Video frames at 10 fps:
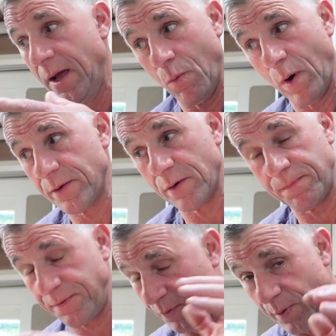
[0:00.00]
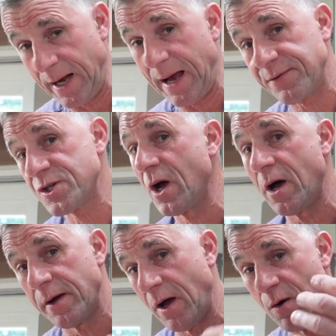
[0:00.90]
whether 3.5
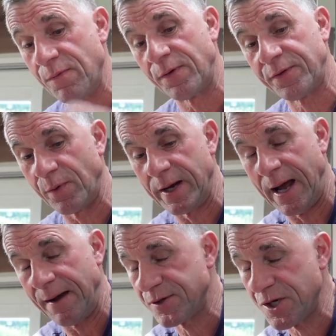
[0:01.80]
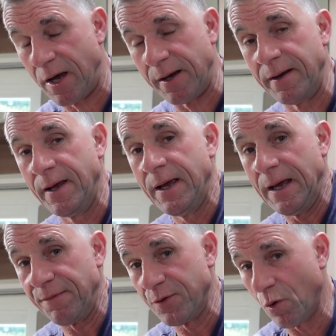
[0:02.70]
ton, over 3.5 ton,
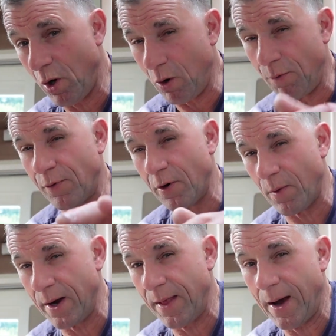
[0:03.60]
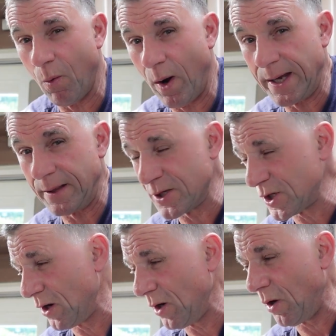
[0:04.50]
if you're hovering around that weight, there's
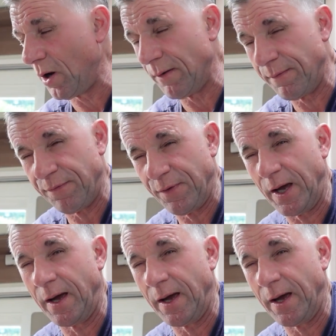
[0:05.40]
a lot of